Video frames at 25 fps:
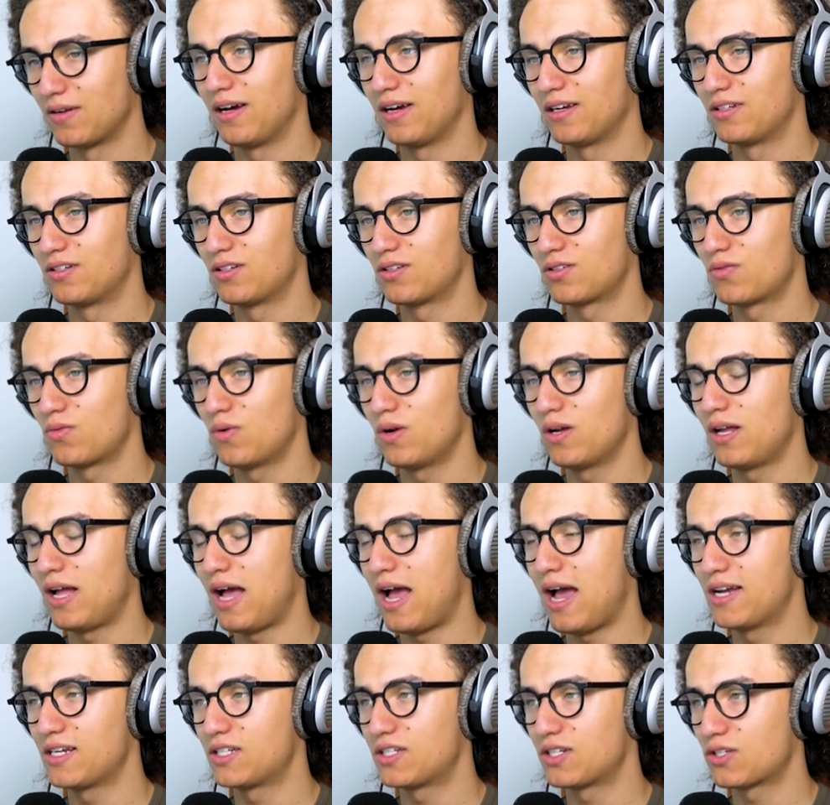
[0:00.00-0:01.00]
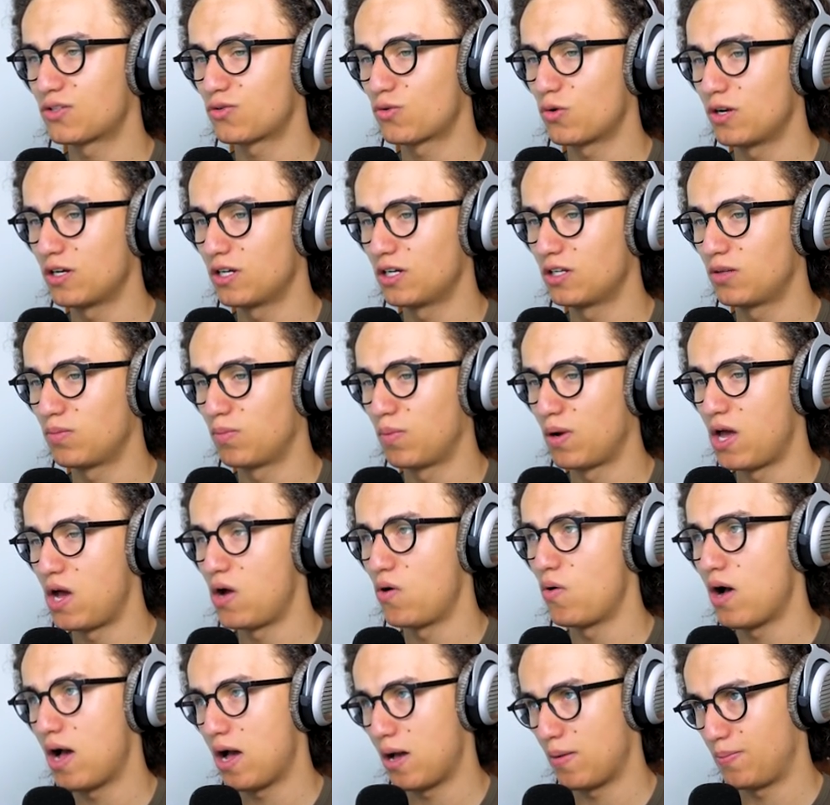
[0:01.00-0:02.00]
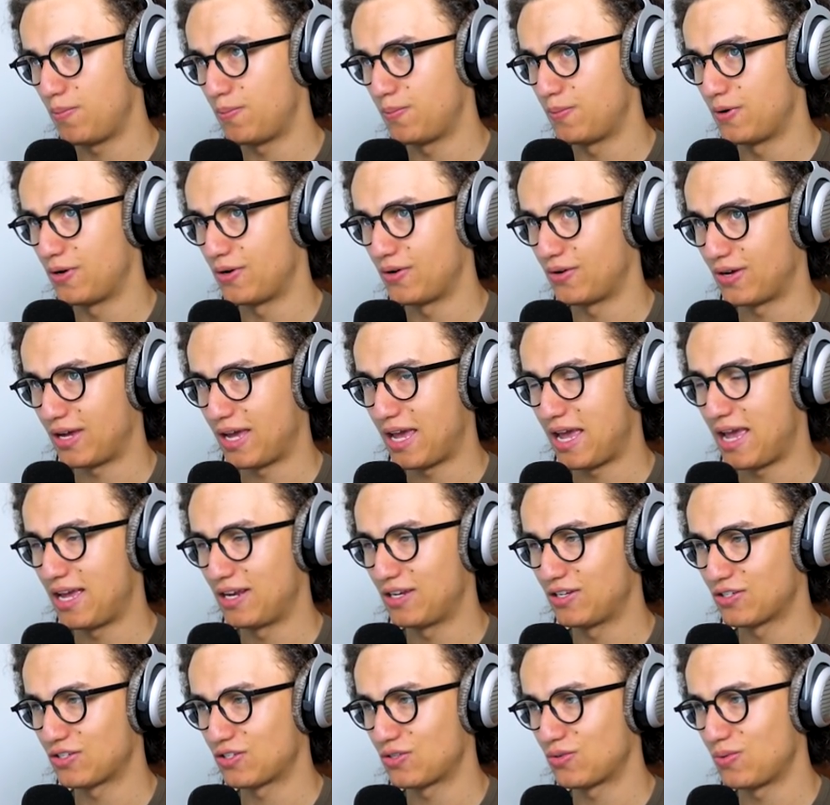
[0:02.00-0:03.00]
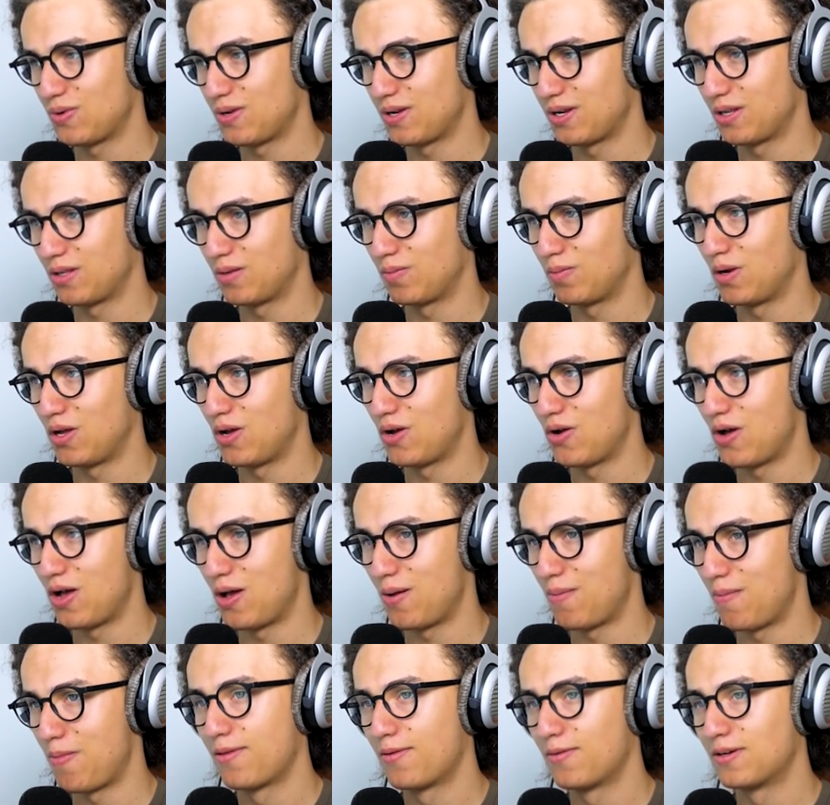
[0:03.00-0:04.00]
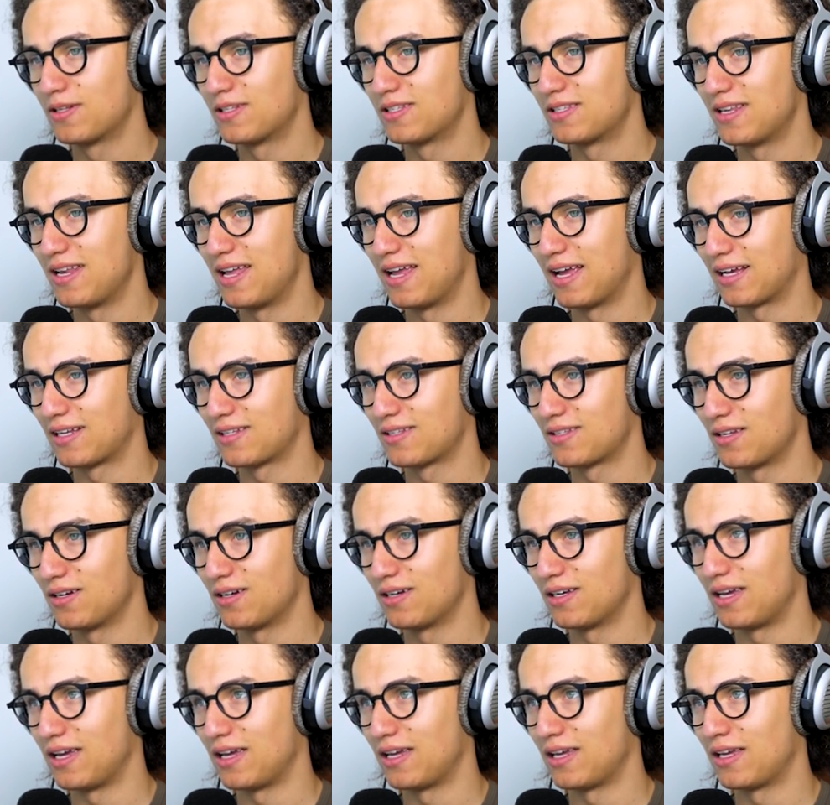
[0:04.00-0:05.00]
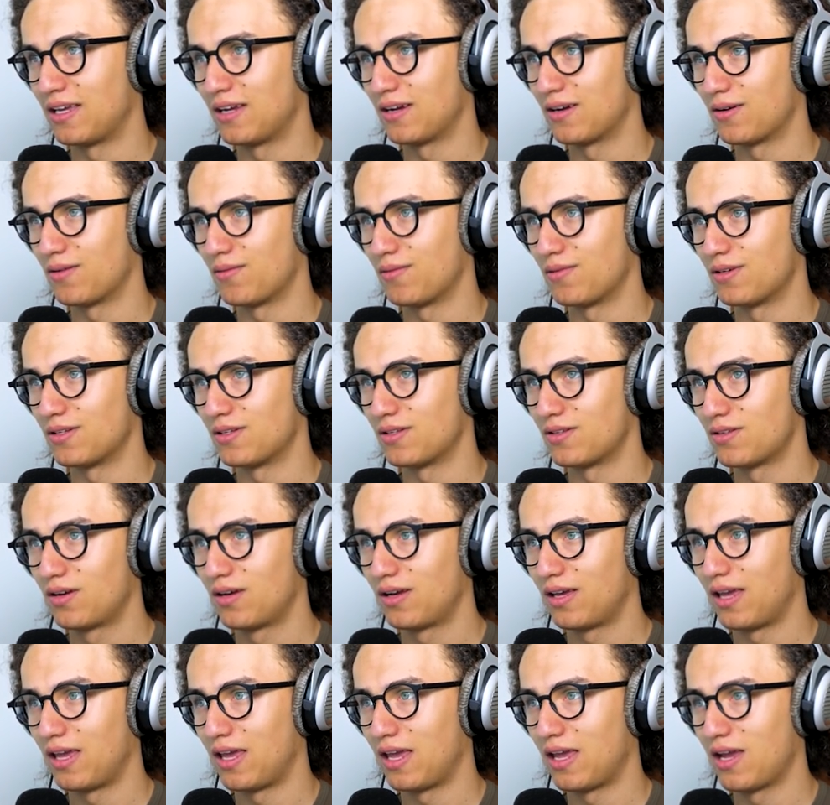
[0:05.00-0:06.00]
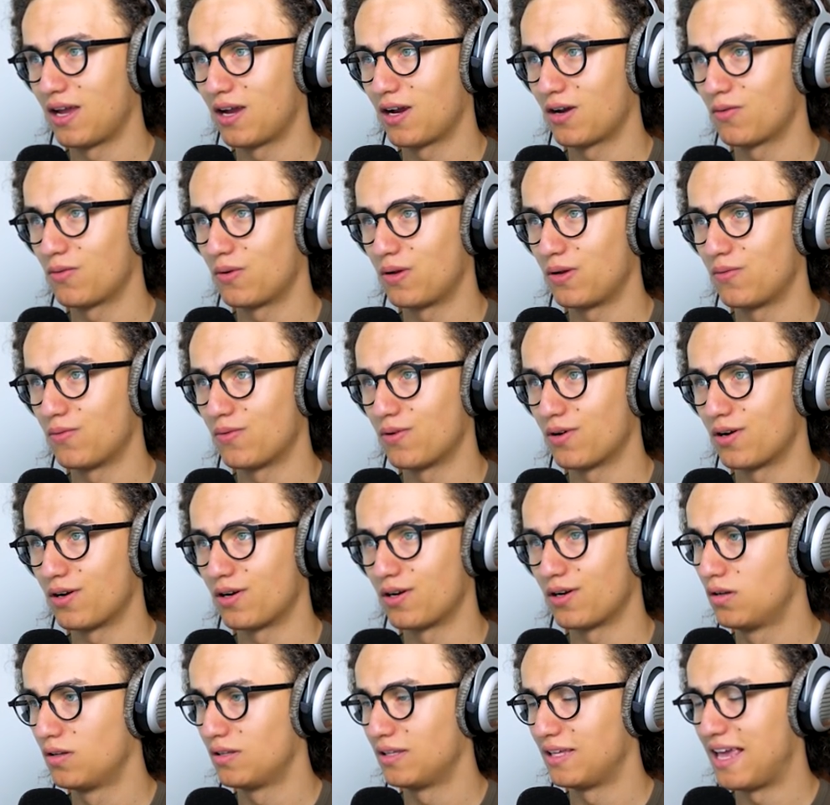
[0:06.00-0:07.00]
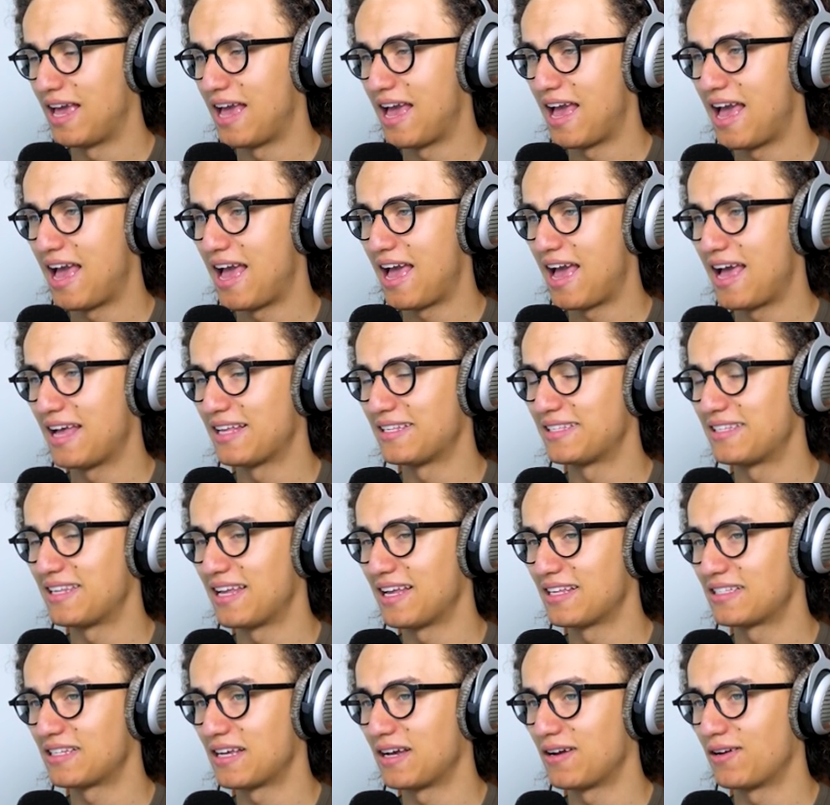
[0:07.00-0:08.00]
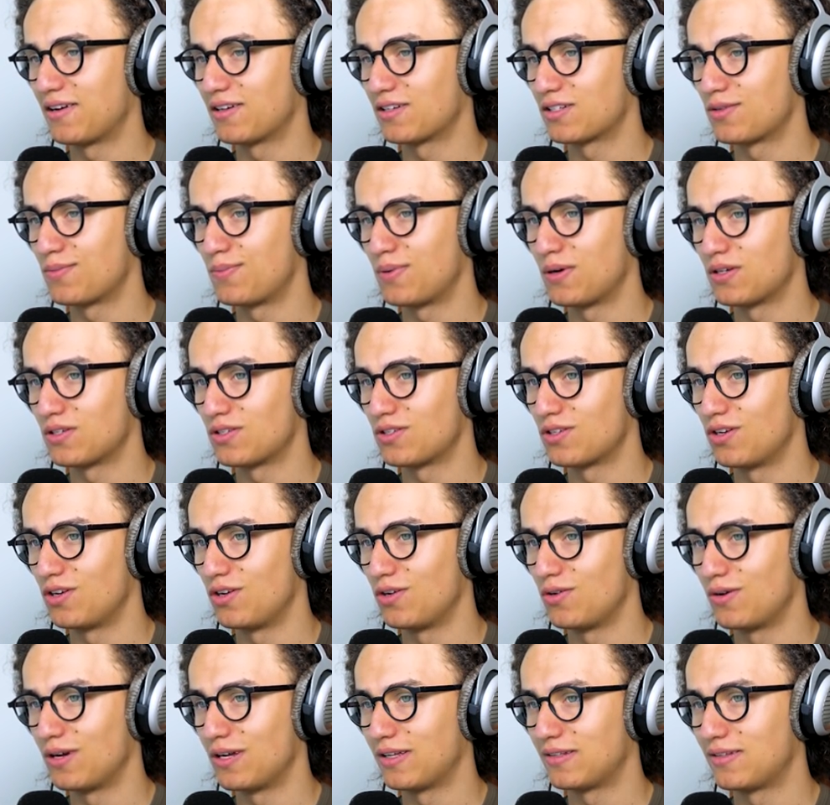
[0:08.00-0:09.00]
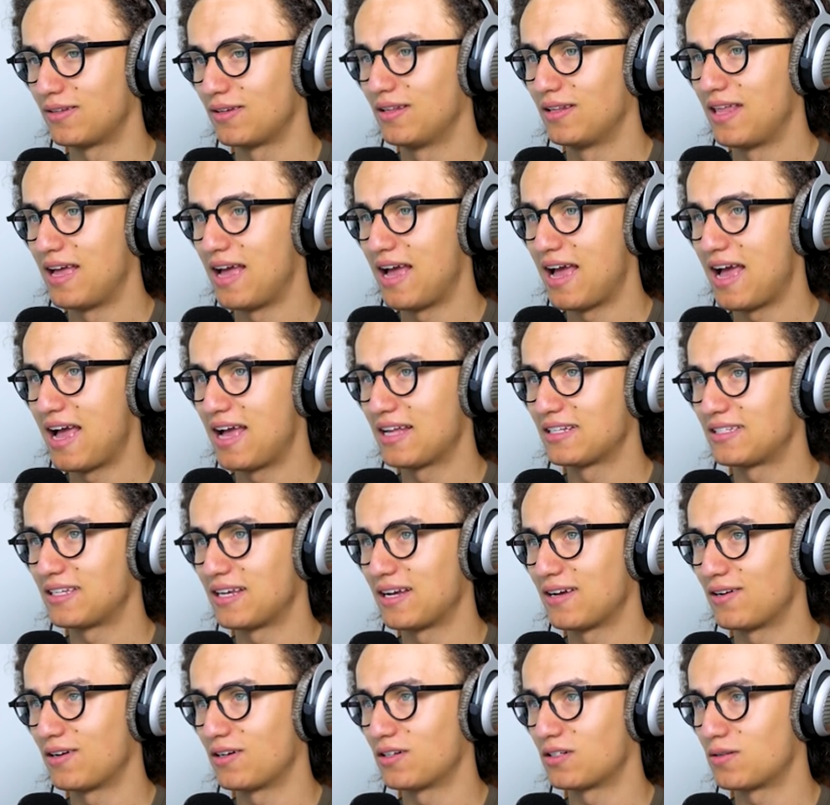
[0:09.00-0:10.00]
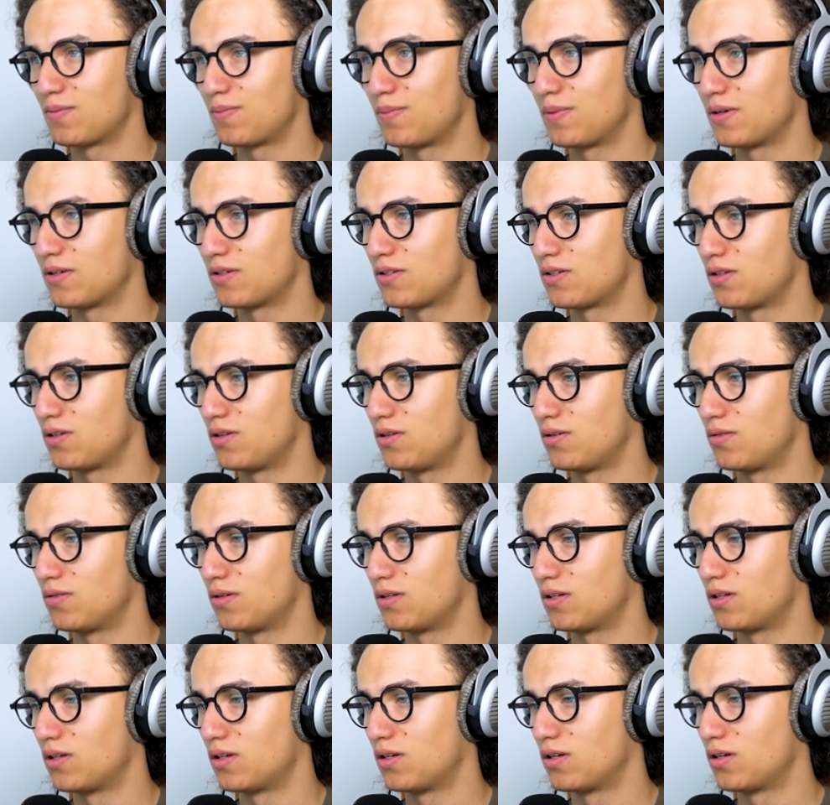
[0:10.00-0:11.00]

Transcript: I just wanted to blow up. Okay, I just wanted to blow up. What's next? Oh yeah, here it was. Okay, here we were. Yes, that's how you're supposed to do it. That's how you're supposed to do it.